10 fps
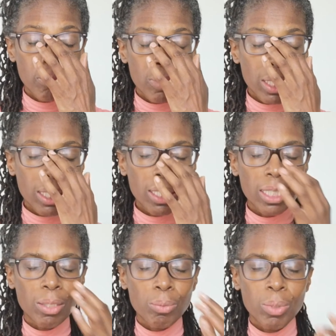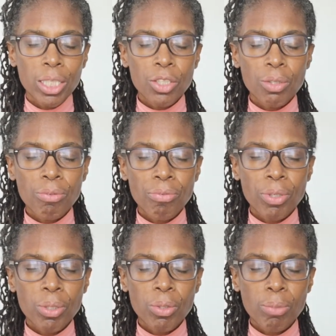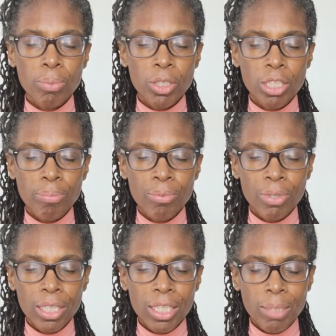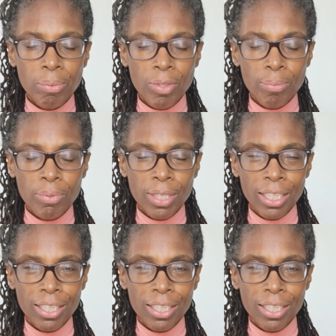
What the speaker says: breathing. Where do you feel the body breathing with the breath?